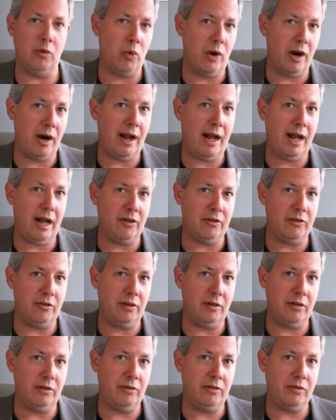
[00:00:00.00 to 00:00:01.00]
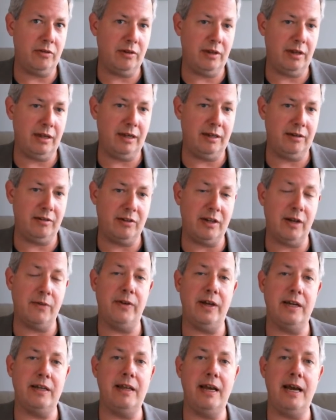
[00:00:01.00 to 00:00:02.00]
warehouses, and stuff
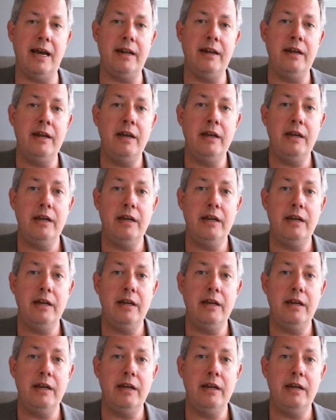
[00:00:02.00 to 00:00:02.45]
like that,